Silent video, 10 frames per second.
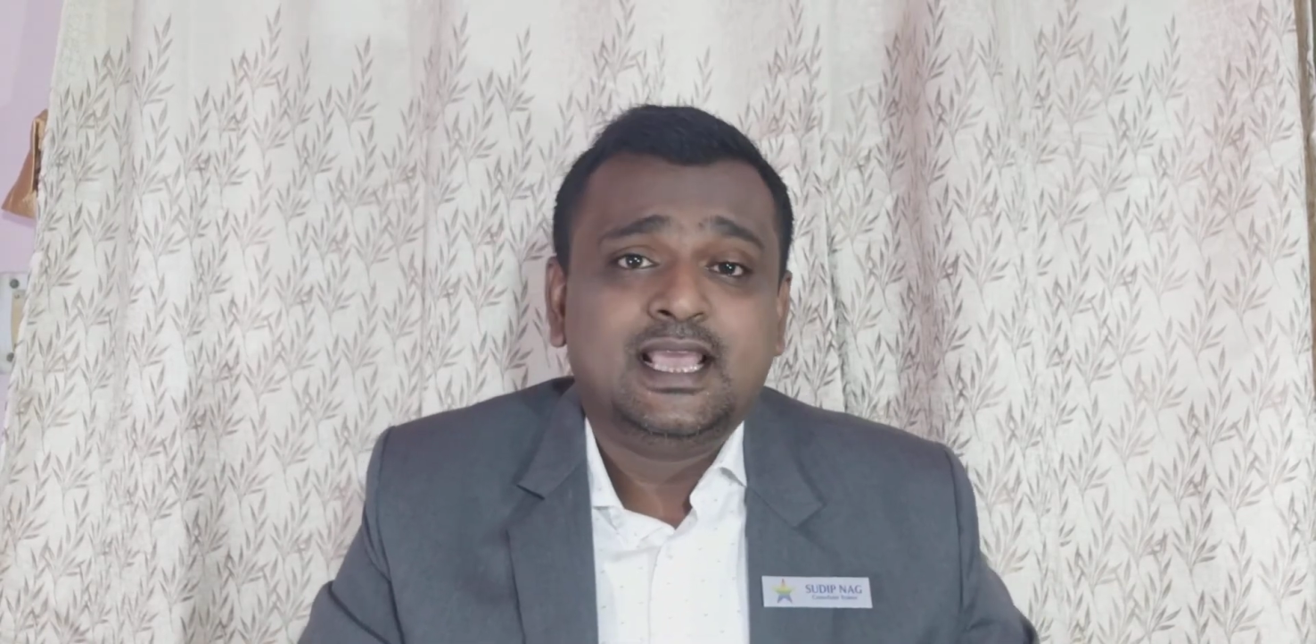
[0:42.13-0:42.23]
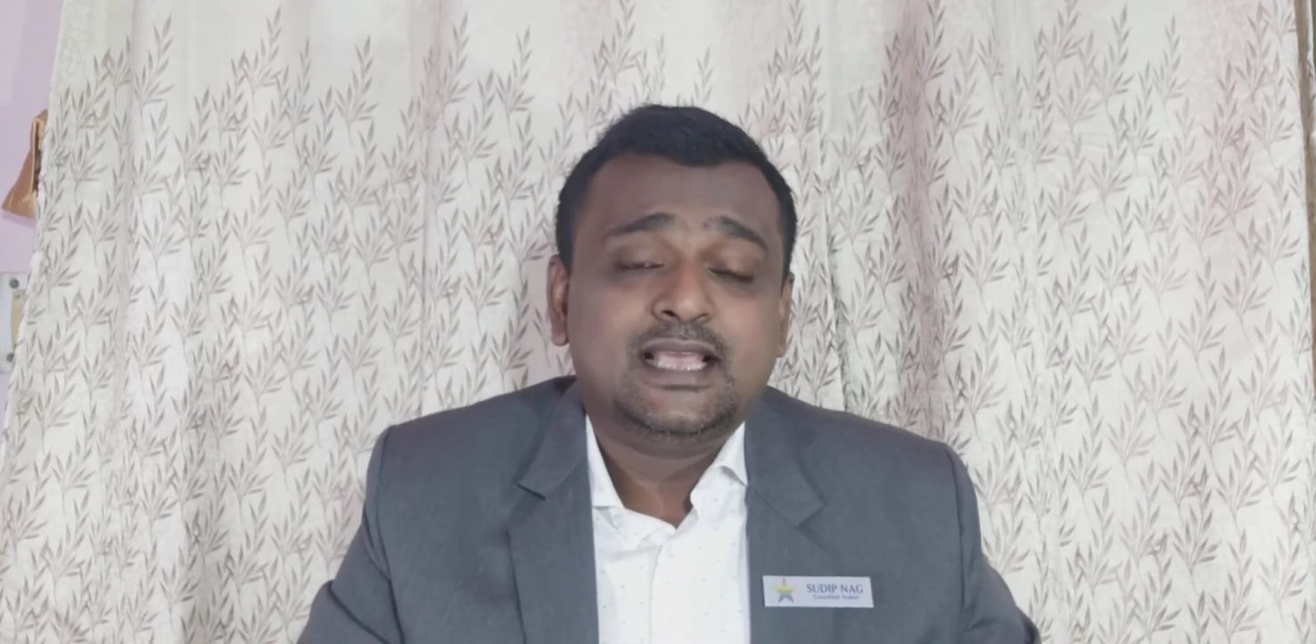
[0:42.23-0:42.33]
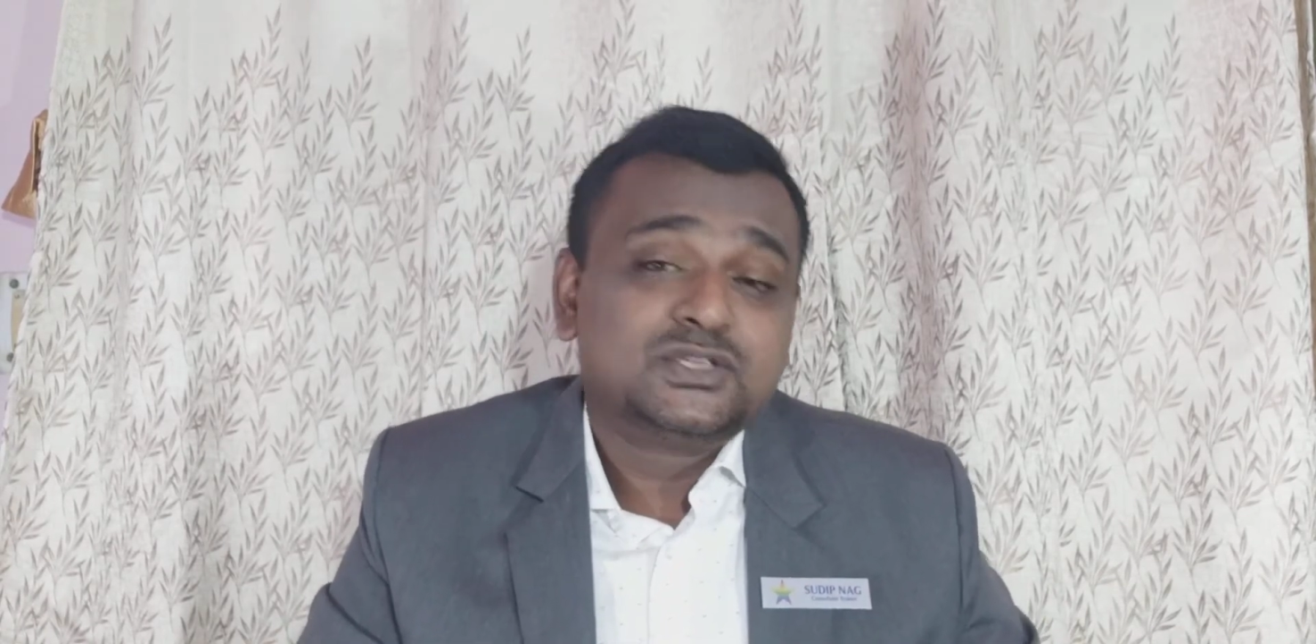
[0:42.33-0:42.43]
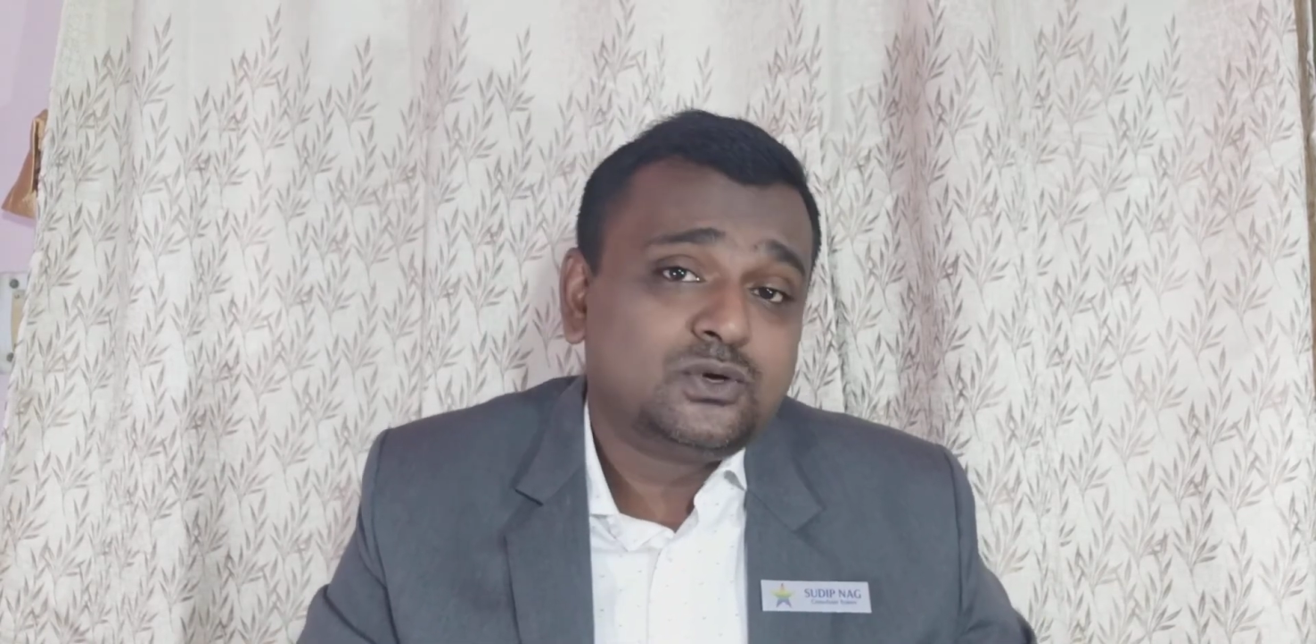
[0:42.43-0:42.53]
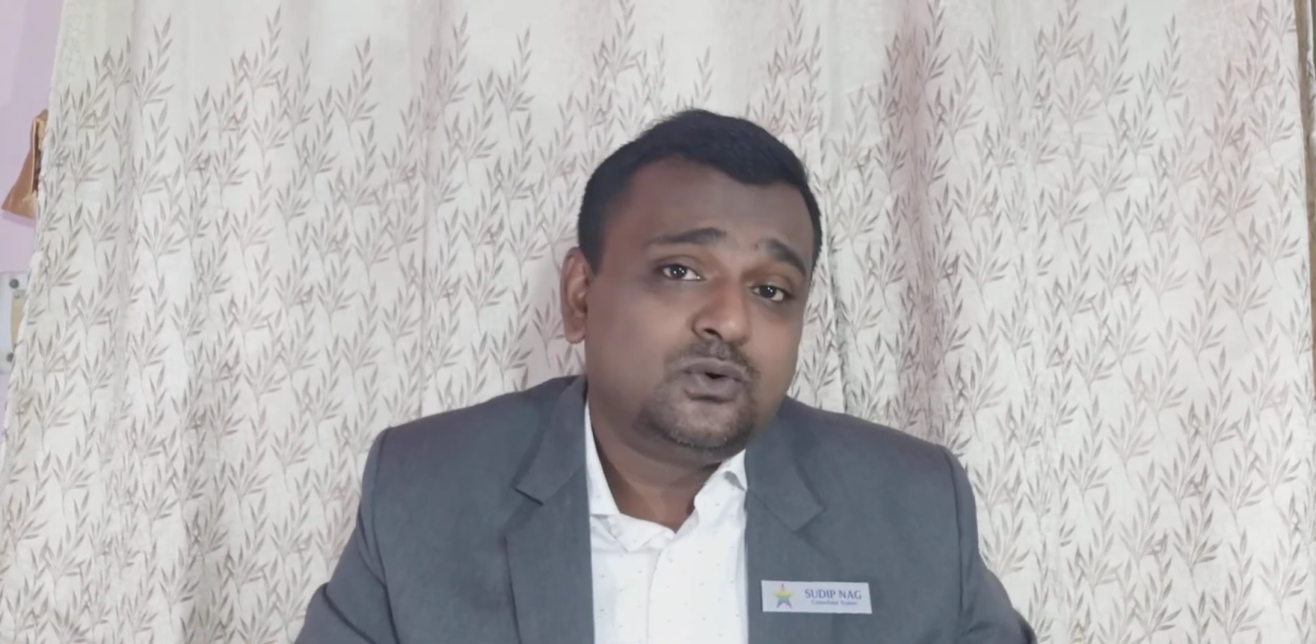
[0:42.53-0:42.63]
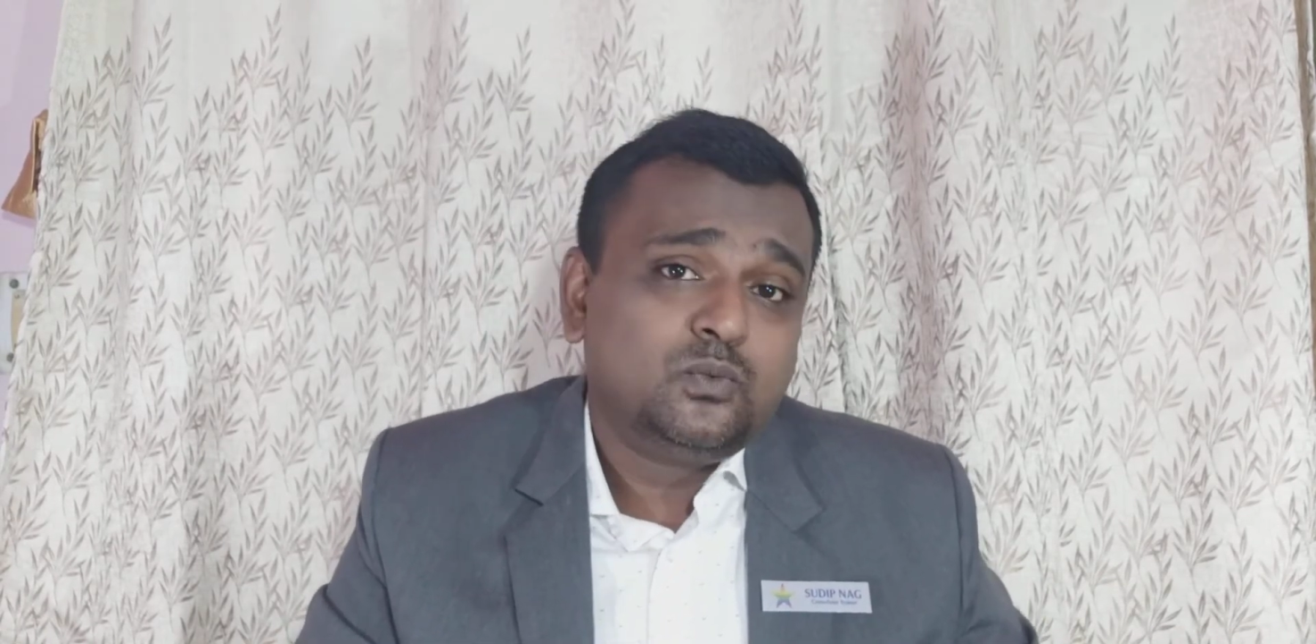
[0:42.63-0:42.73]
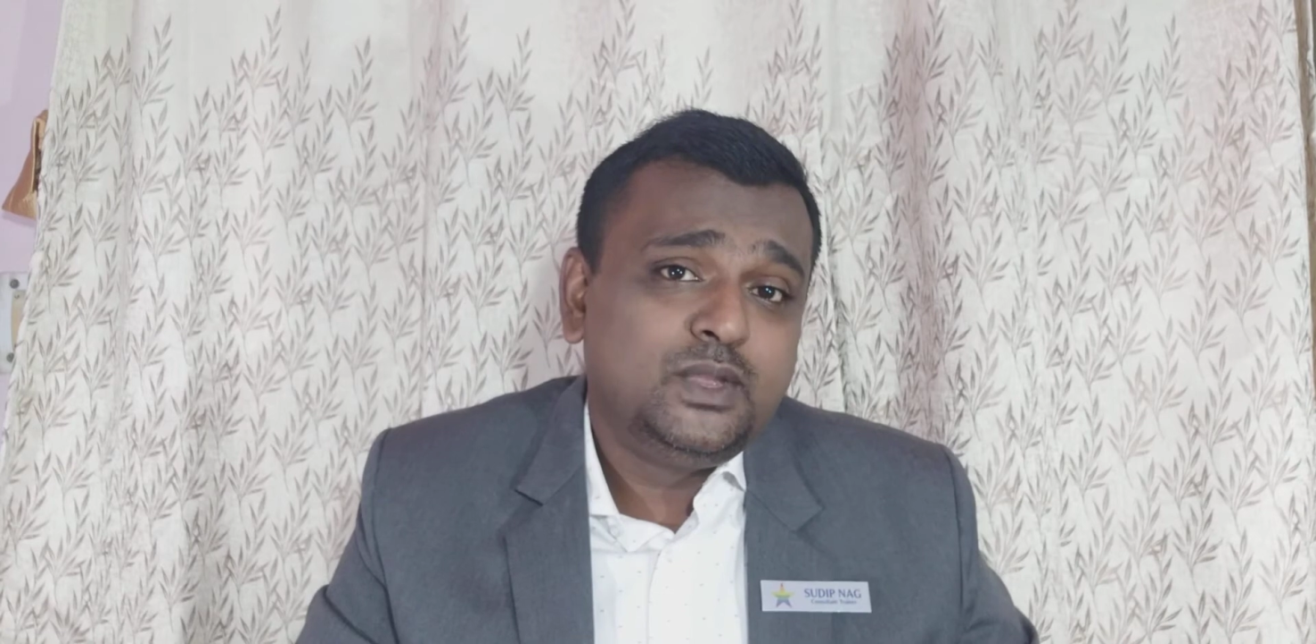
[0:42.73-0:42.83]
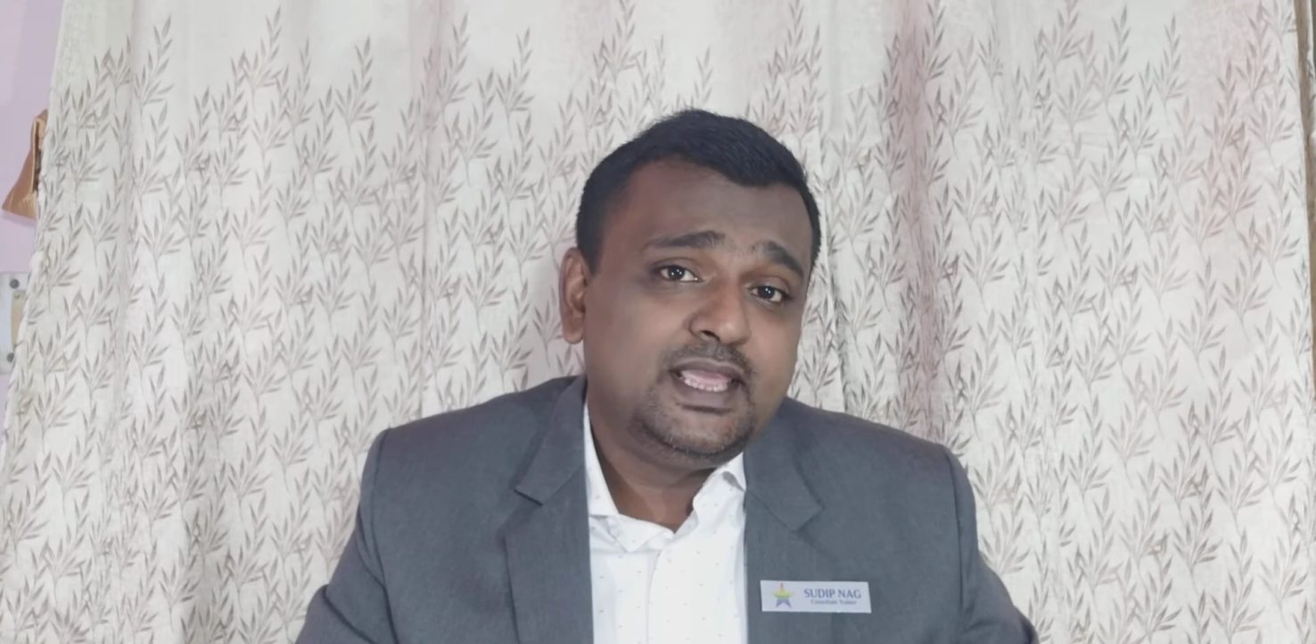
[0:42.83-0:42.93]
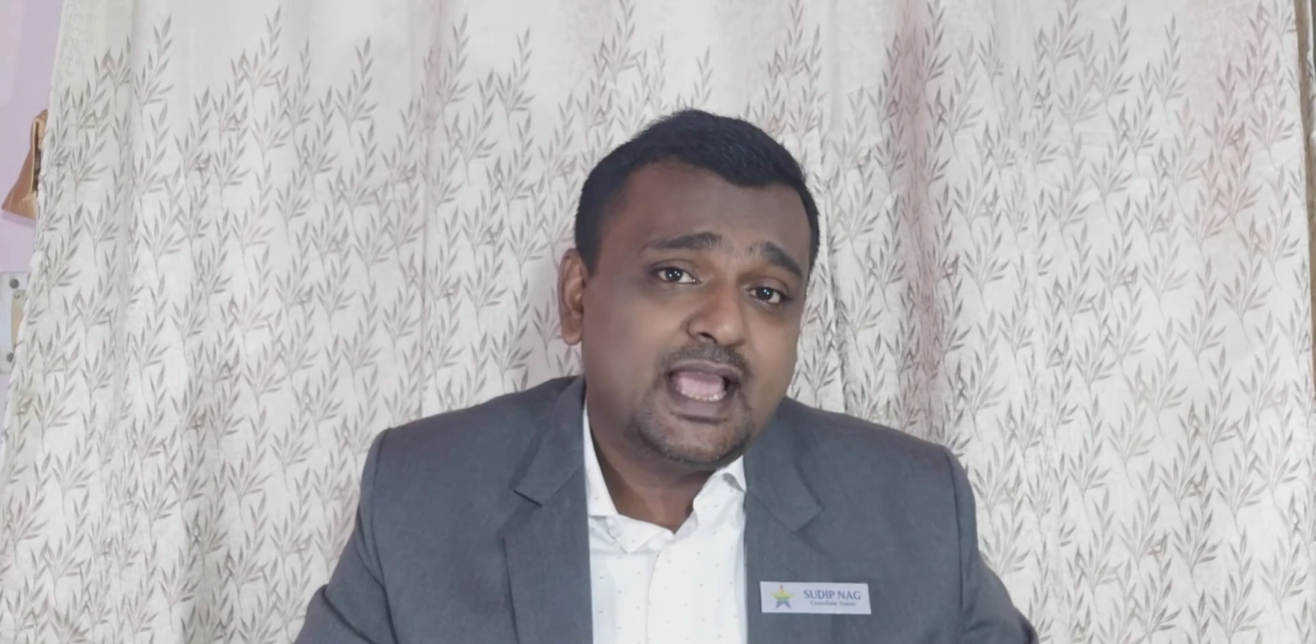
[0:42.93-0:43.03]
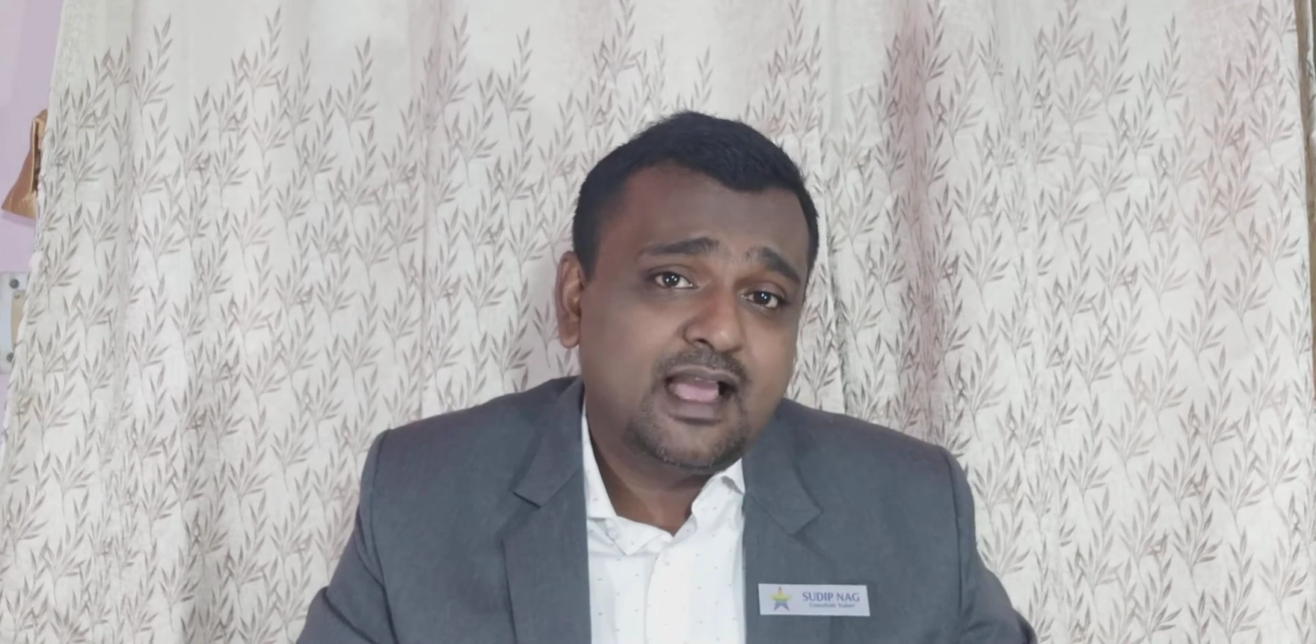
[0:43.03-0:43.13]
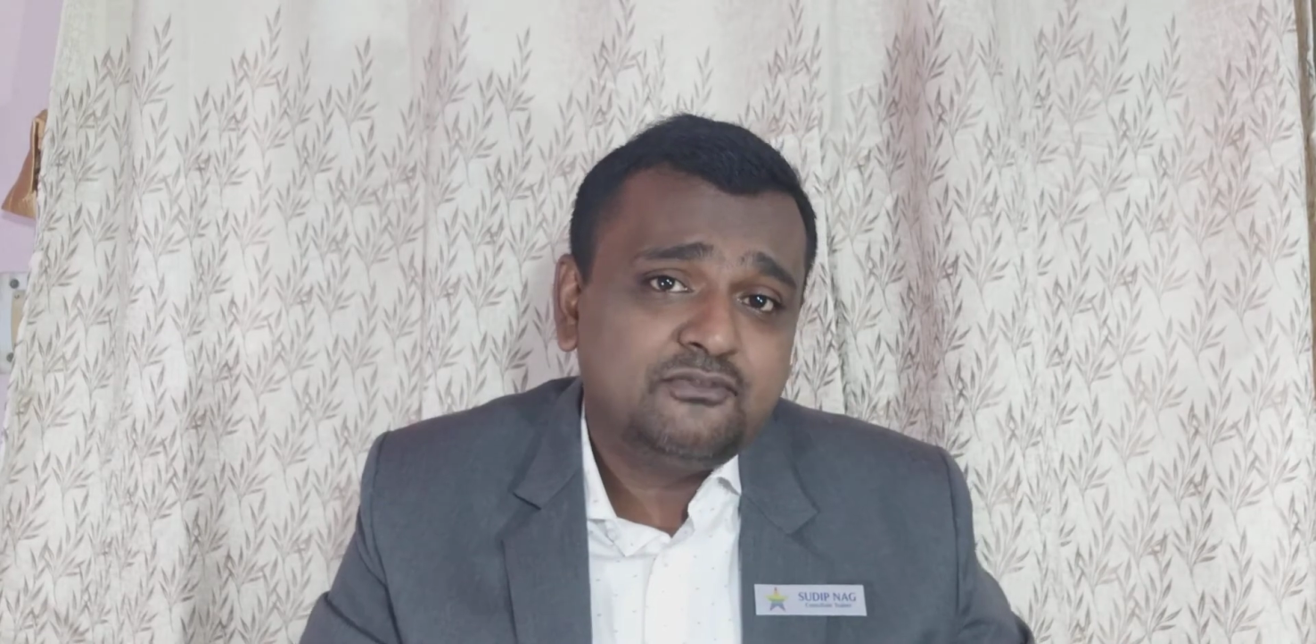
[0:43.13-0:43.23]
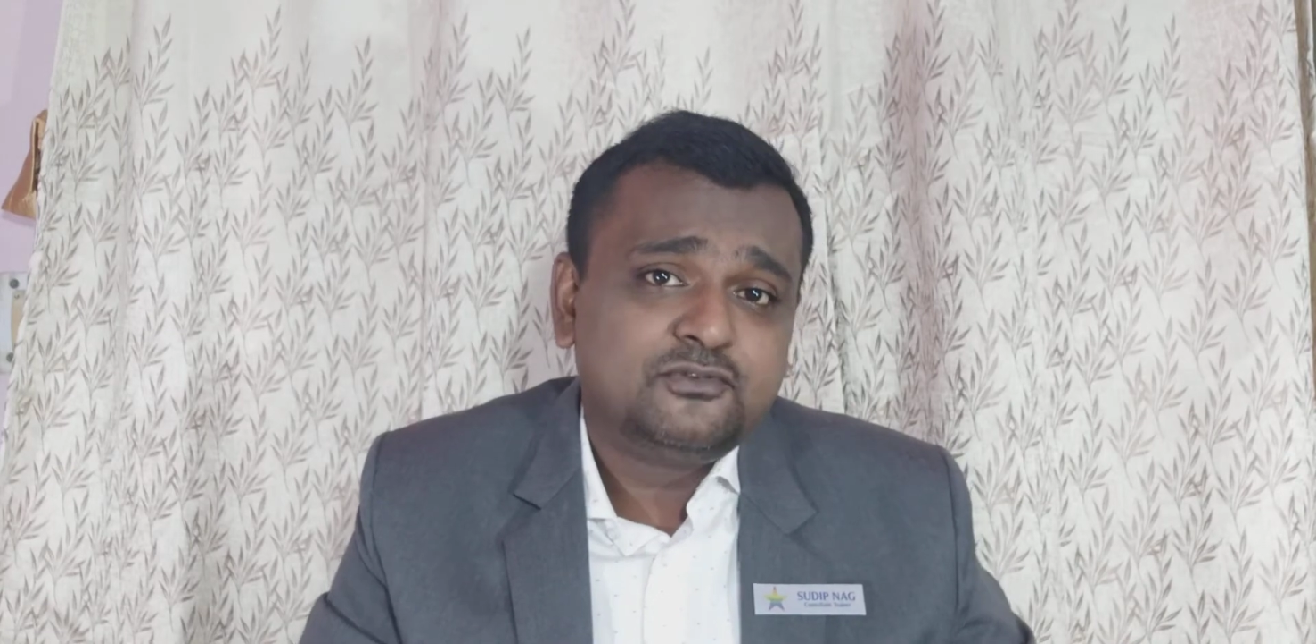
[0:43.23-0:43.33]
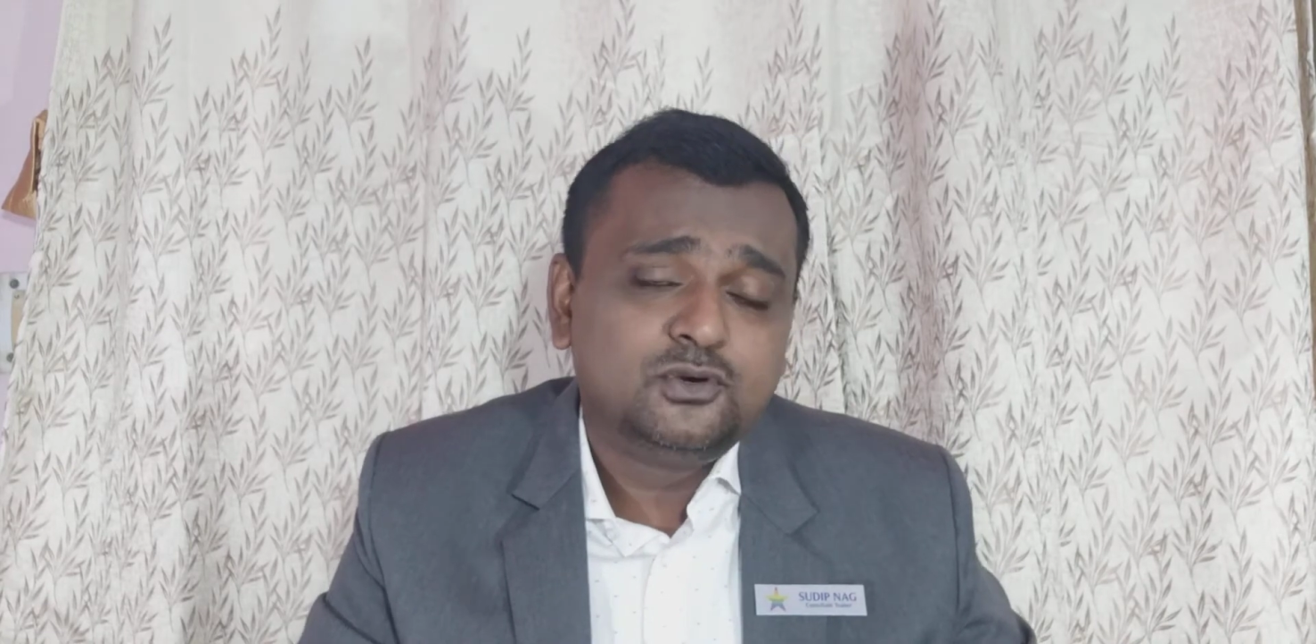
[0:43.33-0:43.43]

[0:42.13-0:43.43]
So we have